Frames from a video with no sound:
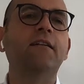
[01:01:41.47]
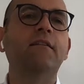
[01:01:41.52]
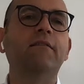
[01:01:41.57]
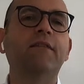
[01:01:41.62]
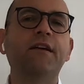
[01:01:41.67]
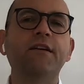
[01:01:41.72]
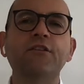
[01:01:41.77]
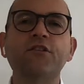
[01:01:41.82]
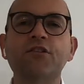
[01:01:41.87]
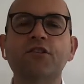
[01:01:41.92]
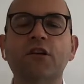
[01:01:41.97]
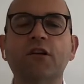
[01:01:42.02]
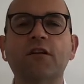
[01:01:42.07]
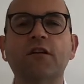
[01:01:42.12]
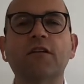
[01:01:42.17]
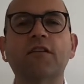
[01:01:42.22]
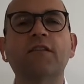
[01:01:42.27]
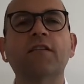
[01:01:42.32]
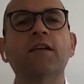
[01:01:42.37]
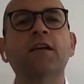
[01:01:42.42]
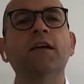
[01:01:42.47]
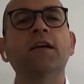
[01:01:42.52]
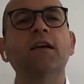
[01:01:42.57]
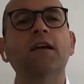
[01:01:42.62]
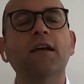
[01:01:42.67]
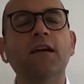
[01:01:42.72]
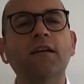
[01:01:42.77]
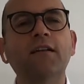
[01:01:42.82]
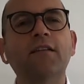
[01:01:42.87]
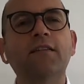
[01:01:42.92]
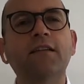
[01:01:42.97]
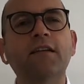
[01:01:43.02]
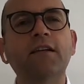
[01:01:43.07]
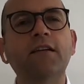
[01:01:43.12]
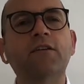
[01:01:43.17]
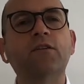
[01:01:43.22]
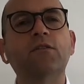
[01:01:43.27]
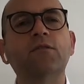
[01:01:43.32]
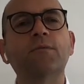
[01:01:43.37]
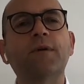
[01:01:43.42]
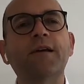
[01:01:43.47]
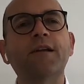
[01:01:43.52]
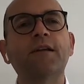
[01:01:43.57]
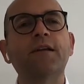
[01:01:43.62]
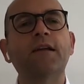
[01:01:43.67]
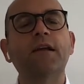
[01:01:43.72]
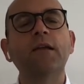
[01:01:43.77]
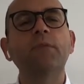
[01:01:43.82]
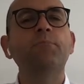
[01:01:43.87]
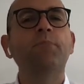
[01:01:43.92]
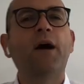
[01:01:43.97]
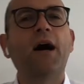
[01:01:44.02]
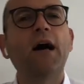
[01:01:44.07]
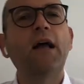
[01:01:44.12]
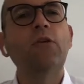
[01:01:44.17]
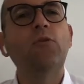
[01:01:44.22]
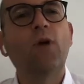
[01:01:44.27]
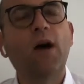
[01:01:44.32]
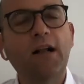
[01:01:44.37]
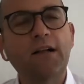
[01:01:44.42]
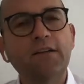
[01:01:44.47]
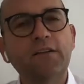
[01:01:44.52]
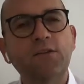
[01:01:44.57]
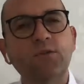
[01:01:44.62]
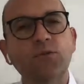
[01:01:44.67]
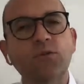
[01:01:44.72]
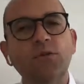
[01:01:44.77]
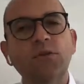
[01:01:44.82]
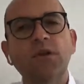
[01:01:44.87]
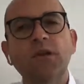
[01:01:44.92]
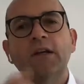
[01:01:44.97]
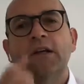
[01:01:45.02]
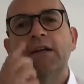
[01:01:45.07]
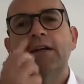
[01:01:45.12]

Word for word: inventions in Silicon Valley, in Palo Alto,